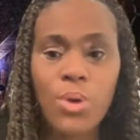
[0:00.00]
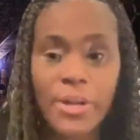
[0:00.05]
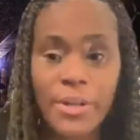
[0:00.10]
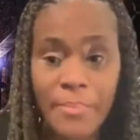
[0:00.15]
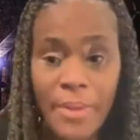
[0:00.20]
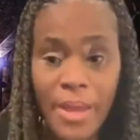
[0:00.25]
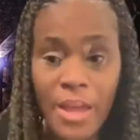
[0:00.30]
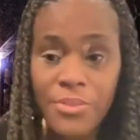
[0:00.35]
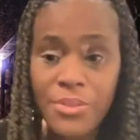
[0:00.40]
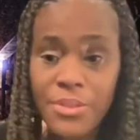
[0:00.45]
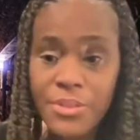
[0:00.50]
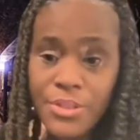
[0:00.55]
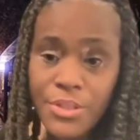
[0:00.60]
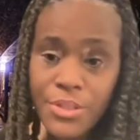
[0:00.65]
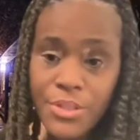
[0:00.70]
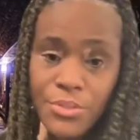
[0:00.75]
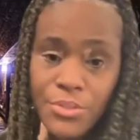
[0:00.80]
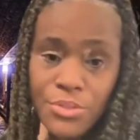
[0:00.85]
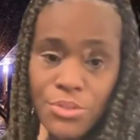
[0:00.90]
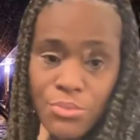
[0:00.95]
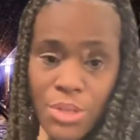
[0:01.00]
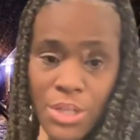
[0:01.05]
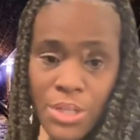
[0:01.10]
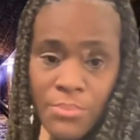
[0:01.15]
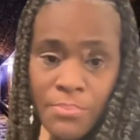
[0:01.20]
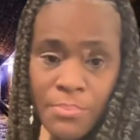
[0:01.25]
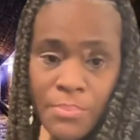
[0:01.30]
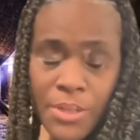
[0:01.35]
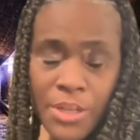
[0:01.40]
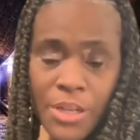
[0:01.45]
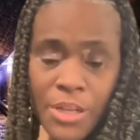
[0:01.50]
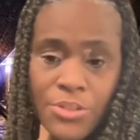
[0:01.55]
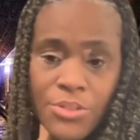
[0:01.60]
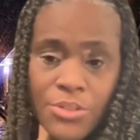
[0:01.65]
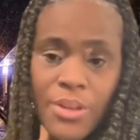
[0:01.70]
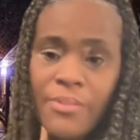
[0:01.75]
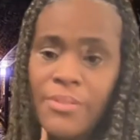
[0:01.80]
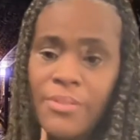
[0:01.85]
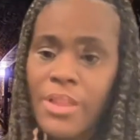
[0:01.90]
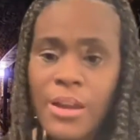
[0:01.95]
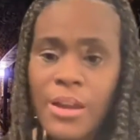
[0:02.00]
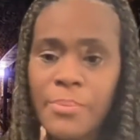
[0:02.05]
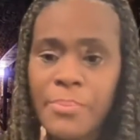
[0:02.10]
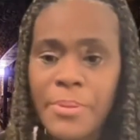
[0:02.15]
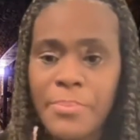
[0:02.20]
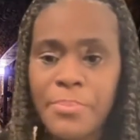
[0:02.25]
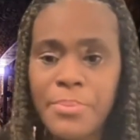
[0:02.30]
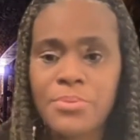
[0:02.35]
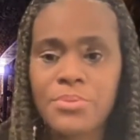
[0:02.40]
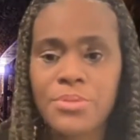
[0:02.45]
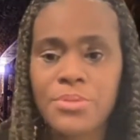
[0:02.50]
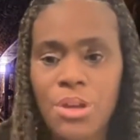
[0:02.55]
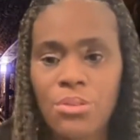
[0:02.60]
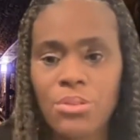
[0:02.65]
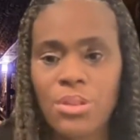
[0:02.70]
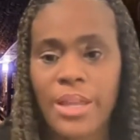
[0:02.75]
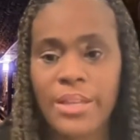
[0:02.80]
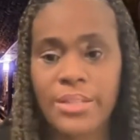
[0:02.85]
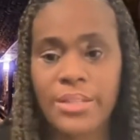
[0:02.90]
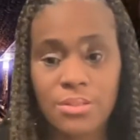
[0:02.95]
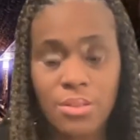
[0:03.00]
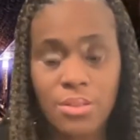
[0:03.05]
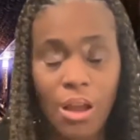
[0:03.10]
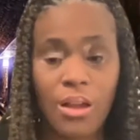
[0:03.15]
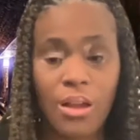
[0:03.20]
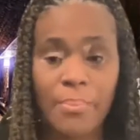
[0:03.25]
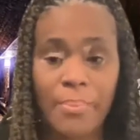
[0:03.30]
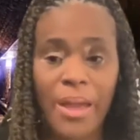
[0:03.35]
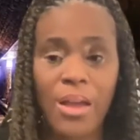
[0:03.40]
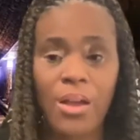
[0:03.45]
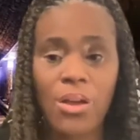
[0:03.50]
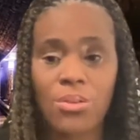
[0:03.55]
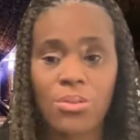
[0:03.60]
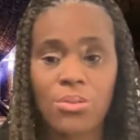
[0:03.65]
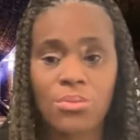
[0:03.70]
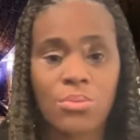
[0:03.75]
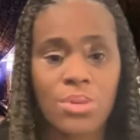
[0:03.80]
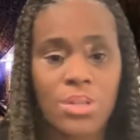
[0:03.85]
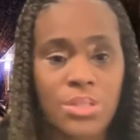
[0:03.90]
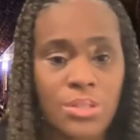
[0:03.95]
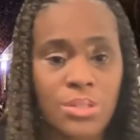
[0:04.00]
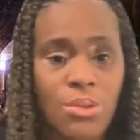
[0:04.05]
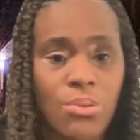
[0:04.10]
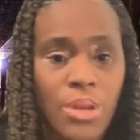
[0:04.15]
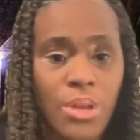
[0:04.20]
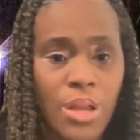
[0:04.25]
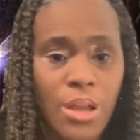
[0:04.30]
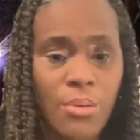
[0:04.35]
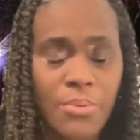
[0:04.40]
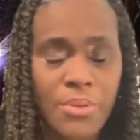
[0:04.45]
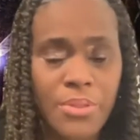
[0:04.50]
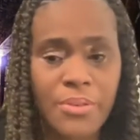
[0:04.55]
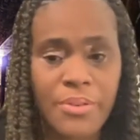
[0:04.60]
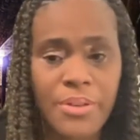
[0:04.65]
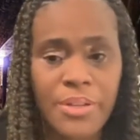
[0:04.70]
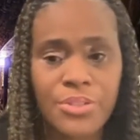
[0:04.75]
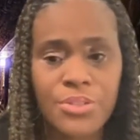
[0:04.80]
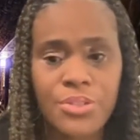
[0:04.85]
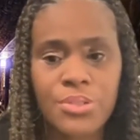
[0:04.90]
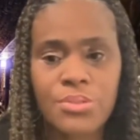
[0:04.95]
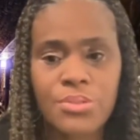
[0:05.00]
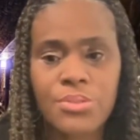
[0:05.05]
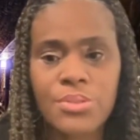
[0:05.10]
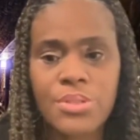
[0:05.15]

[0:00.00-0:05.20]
of mouth is a huge one because you have a lot of people who don't like to talk about what's going on with their issues.